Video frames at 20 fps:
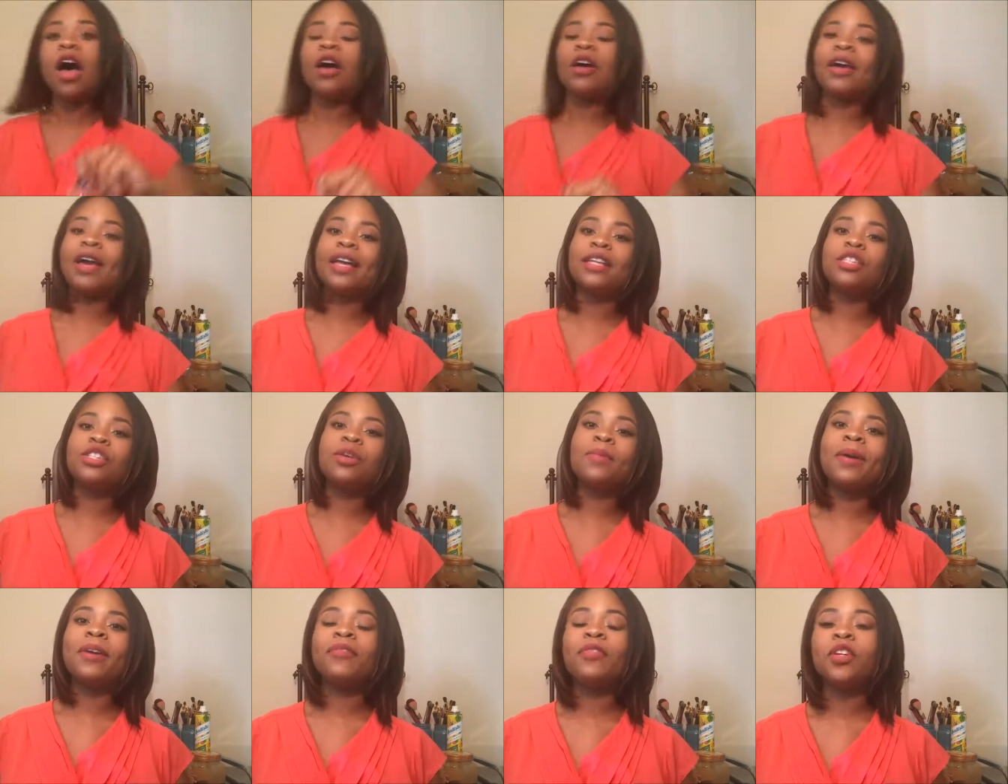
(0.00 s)
Okay,
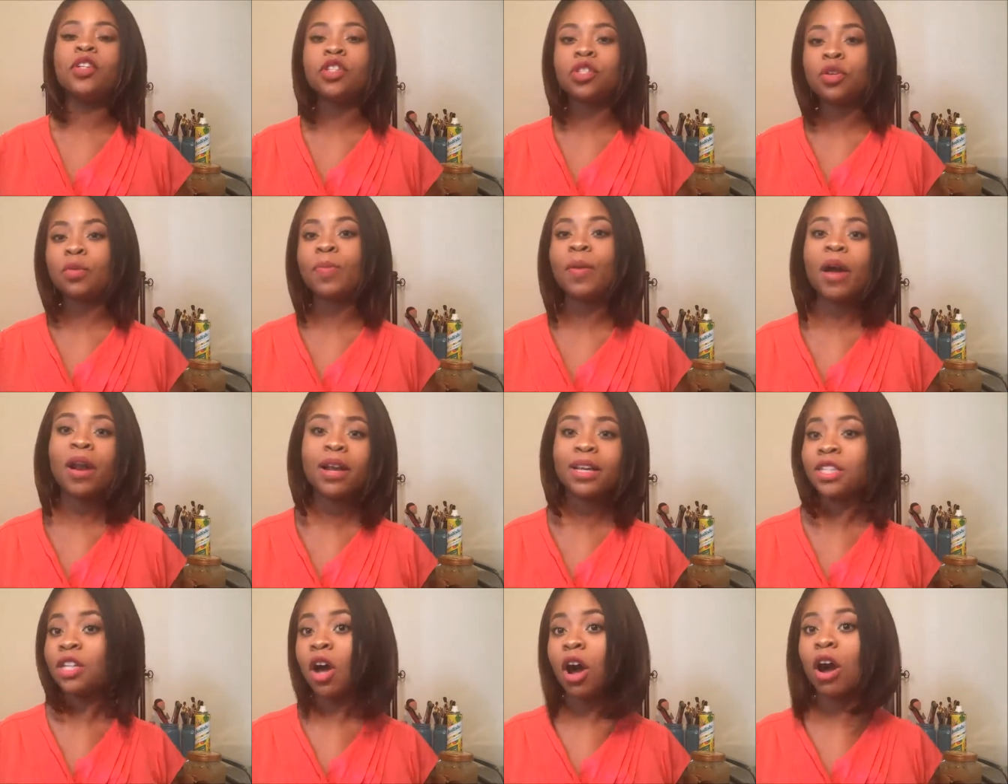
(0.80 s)
so my first two
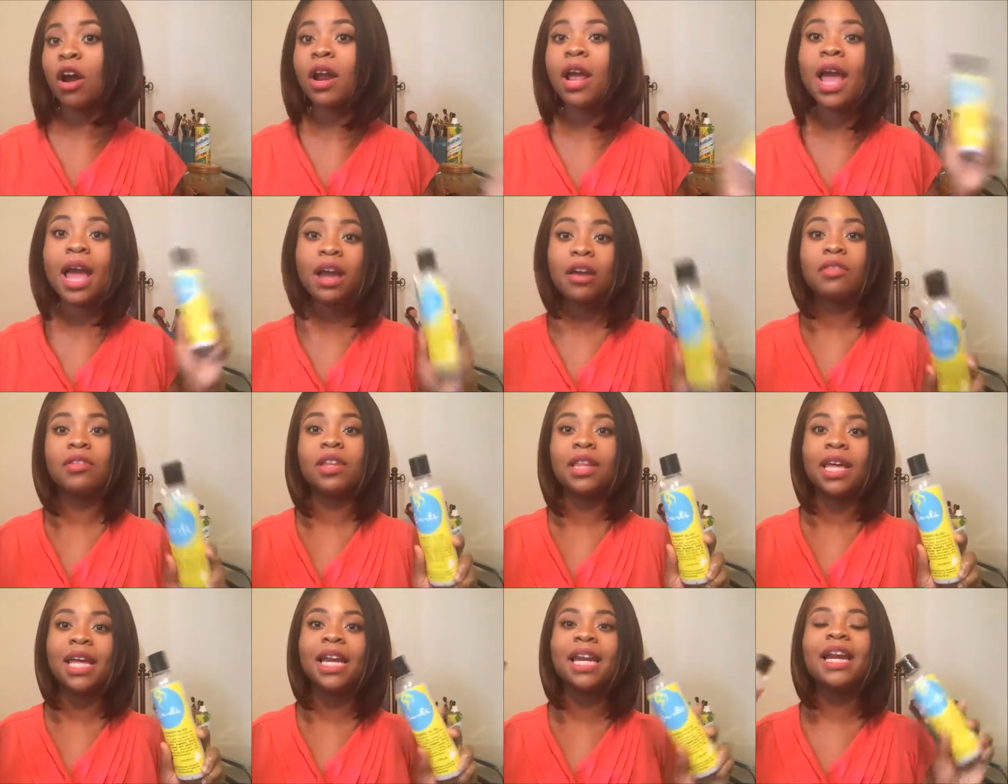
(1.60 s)
products are hair
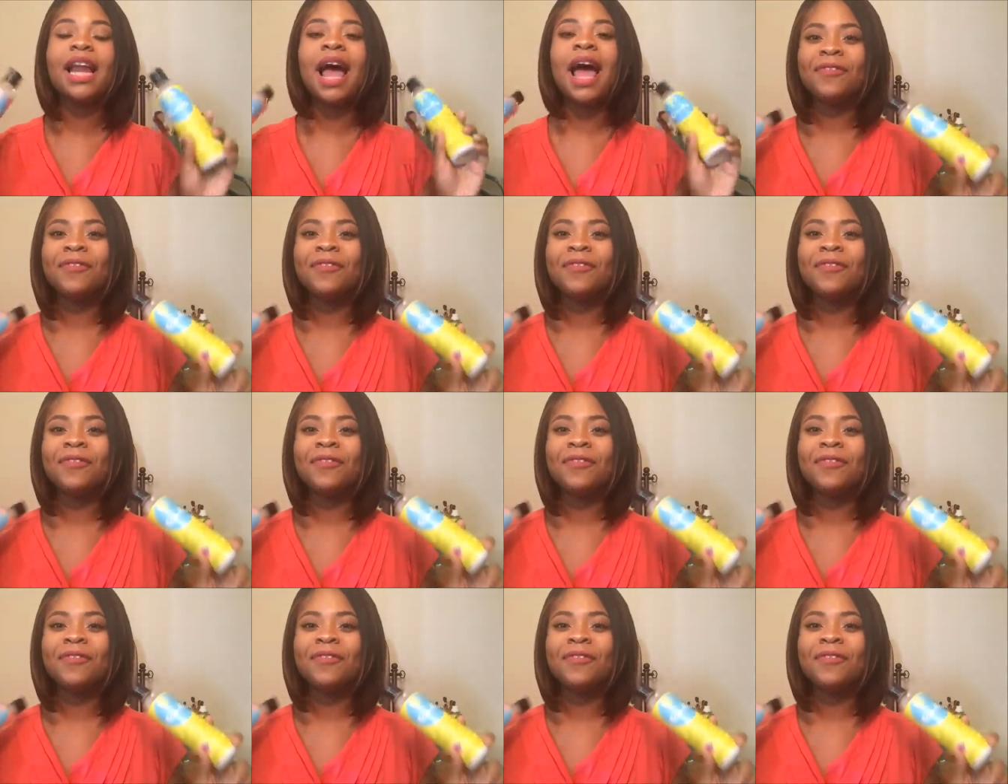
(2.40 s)
related.